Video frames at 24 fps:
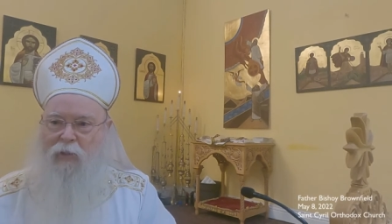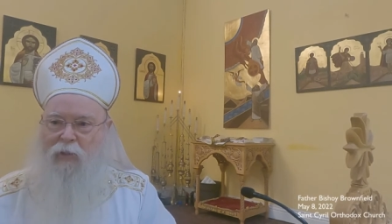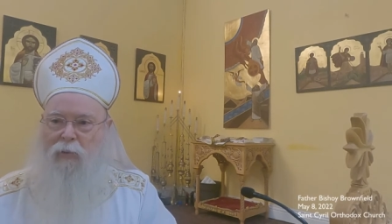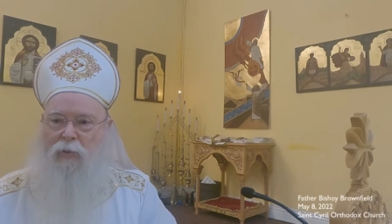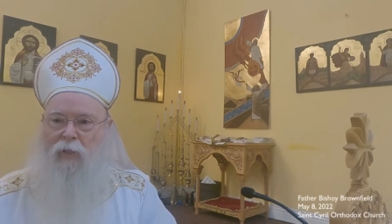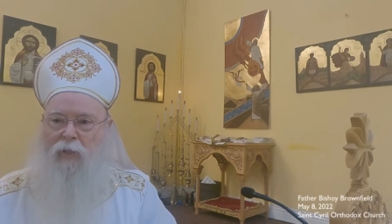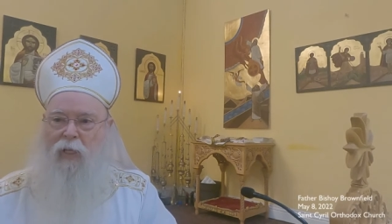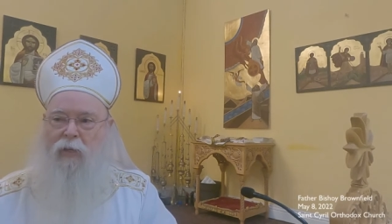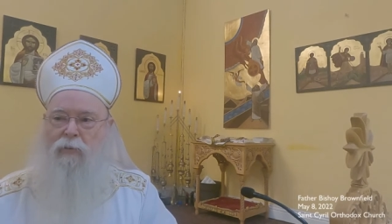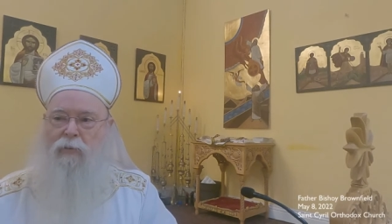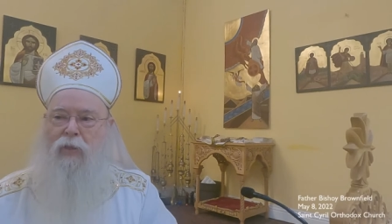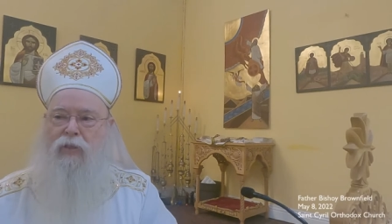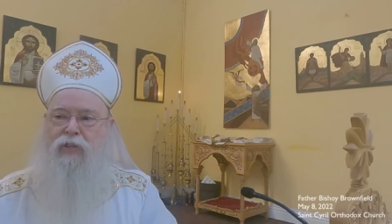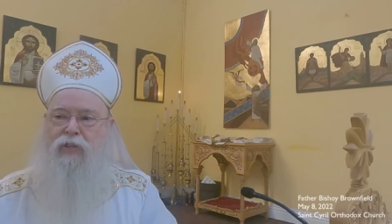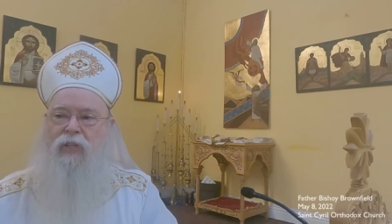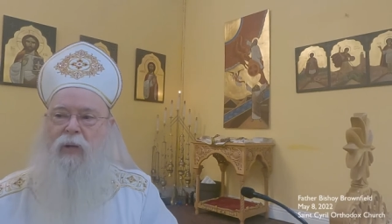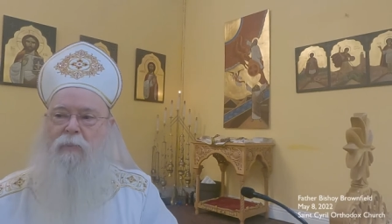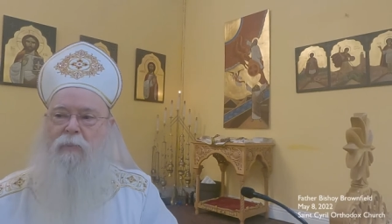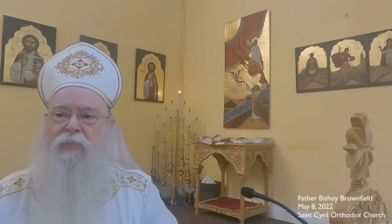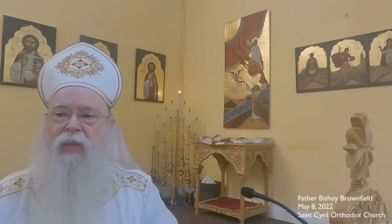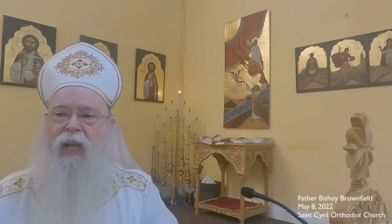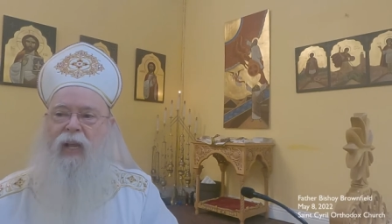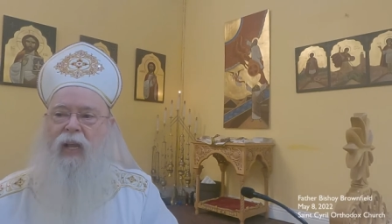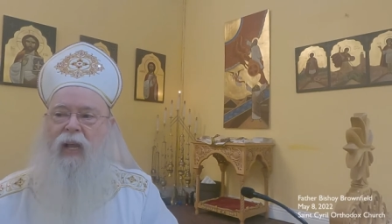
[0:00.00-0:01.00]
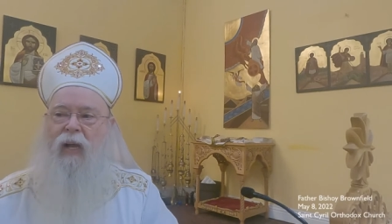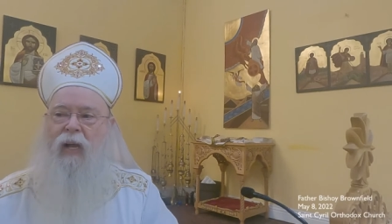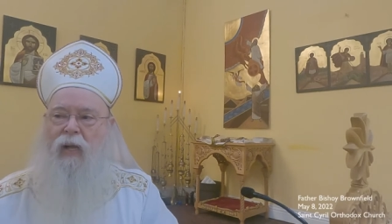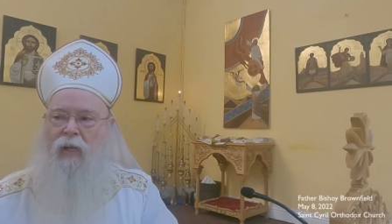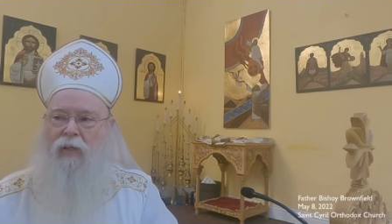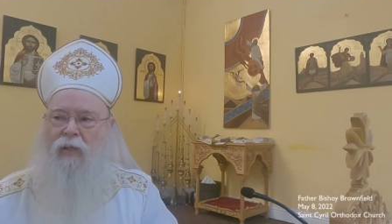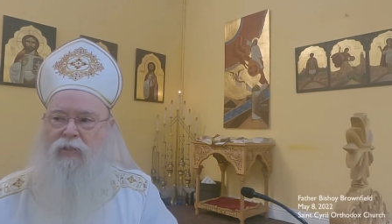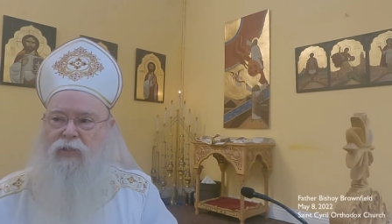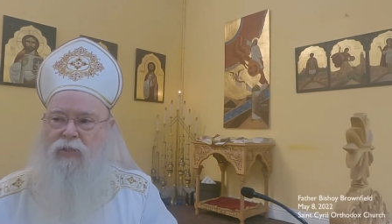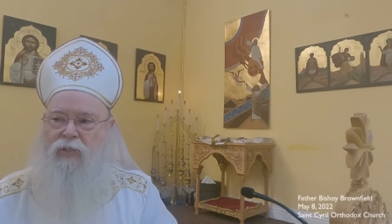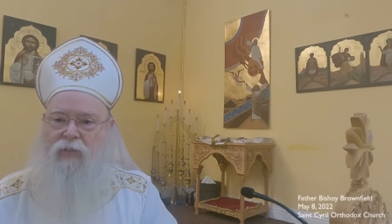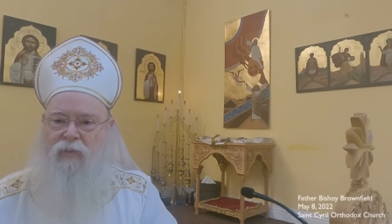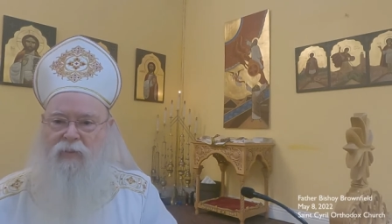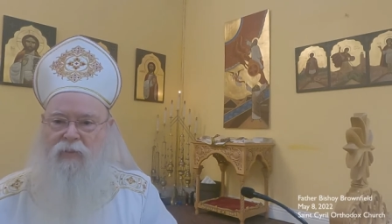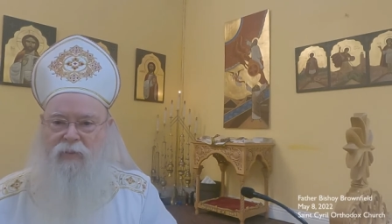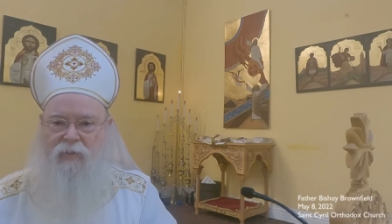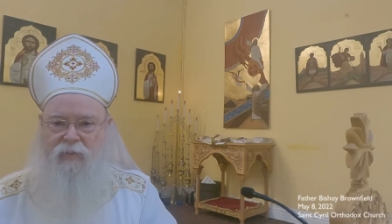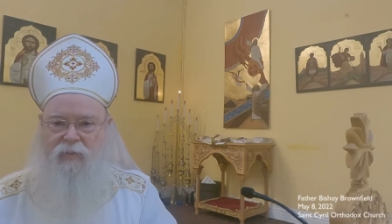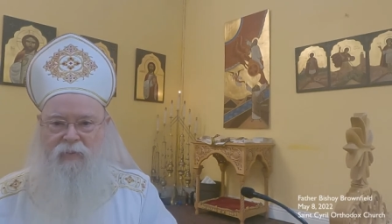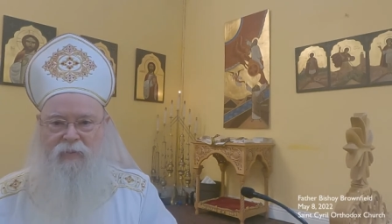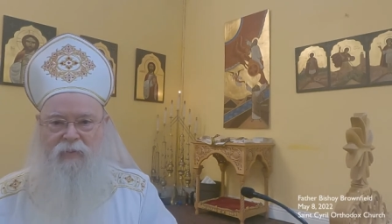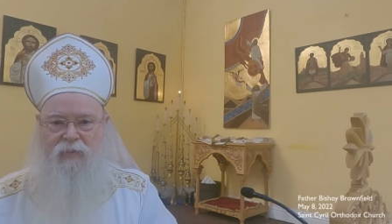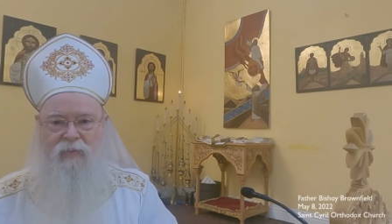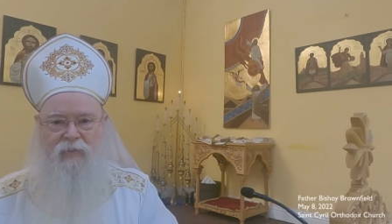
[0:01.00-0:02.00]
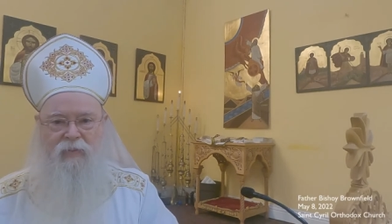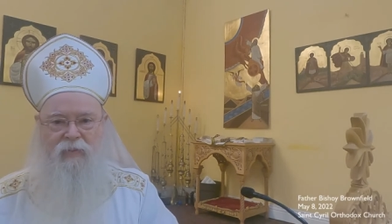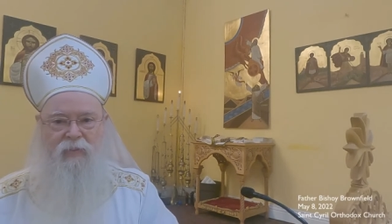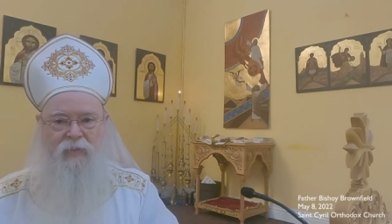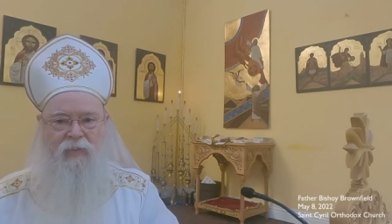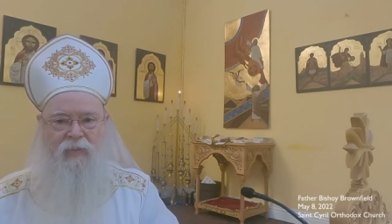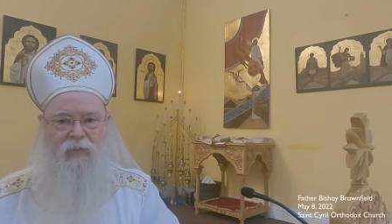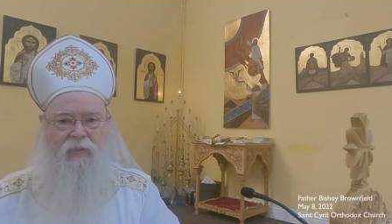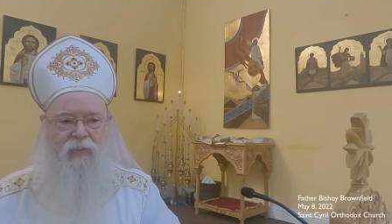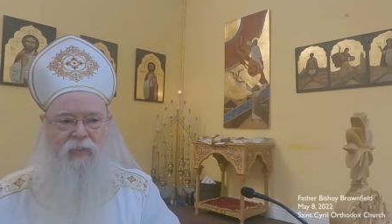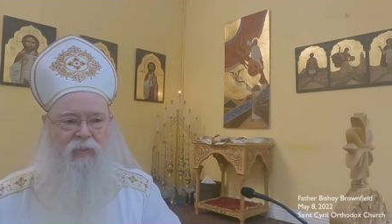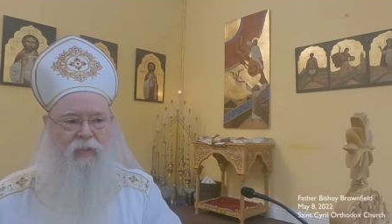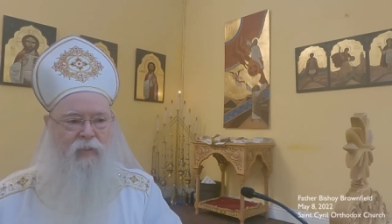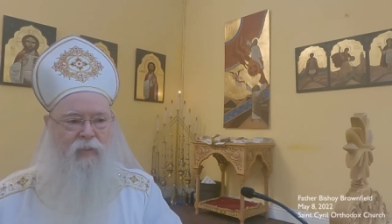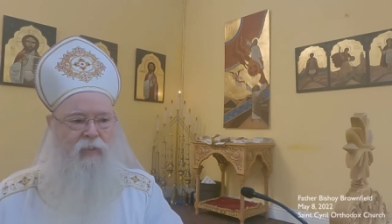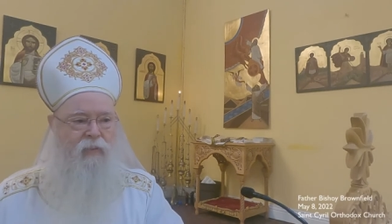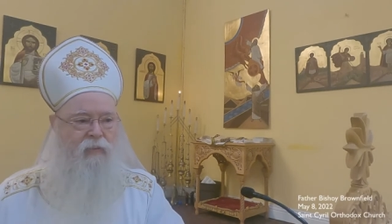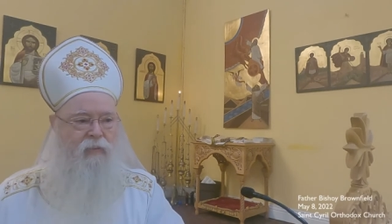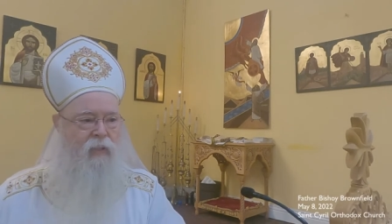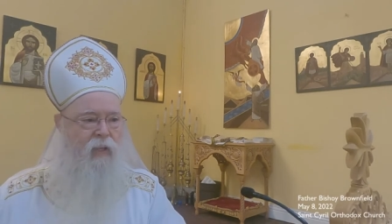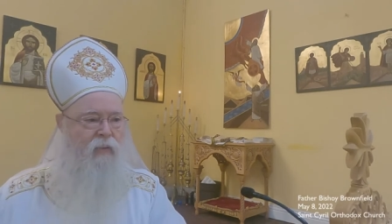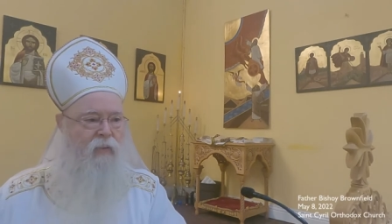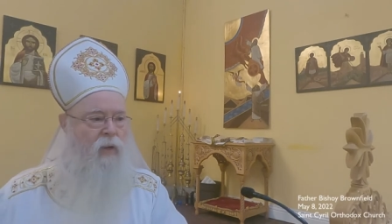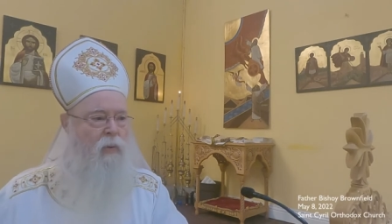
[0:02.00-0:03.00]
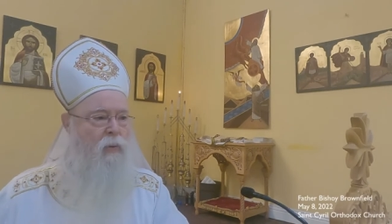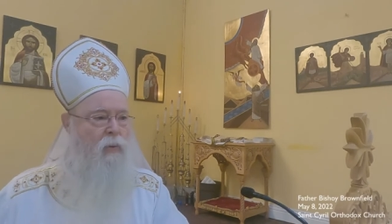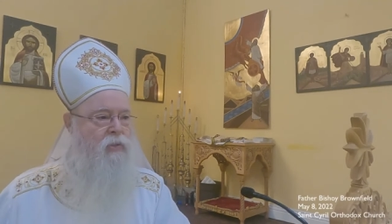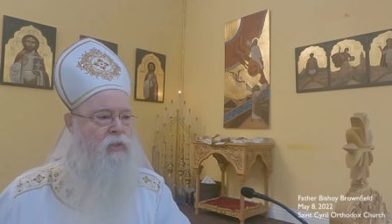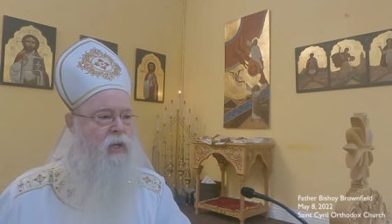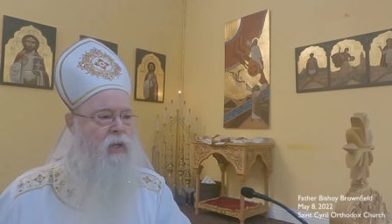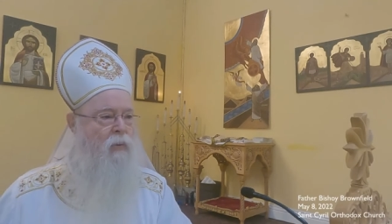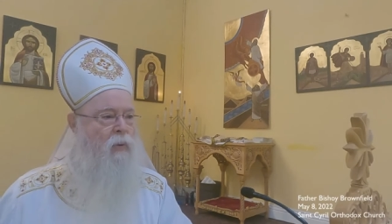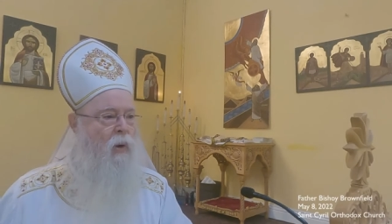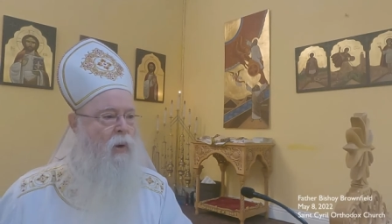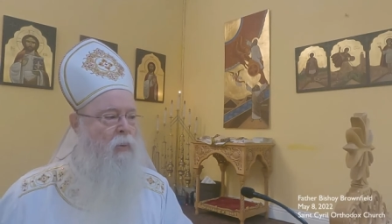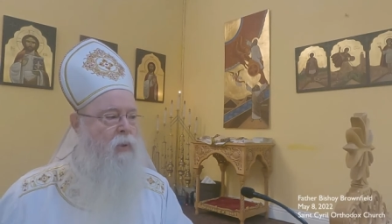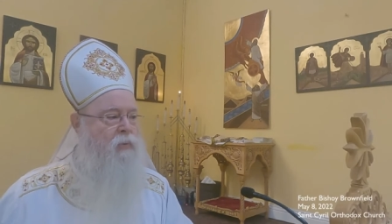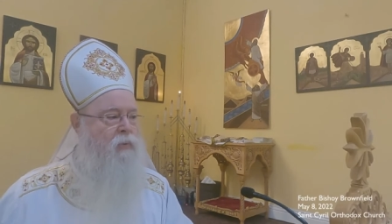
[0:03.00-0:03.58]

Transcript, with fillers: you leave with something else. Now they will say, well,